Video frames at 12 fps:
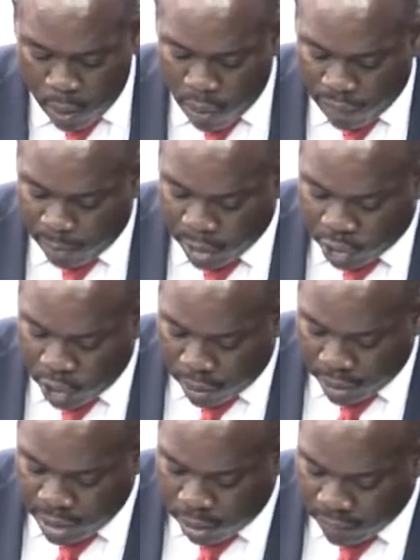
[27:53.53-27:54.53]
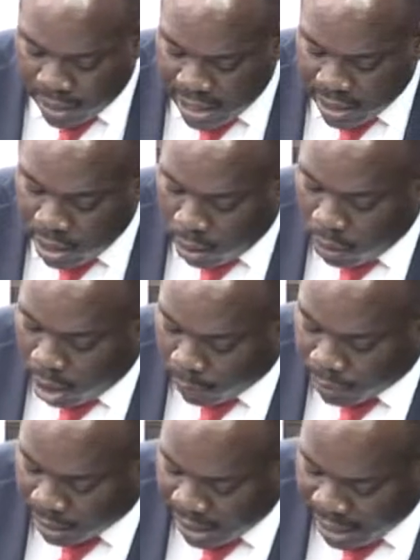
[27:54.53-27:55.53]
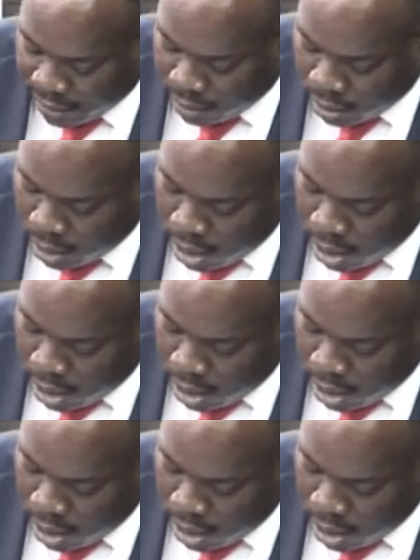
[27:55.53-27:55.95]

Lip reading: with a majority of these now up to date.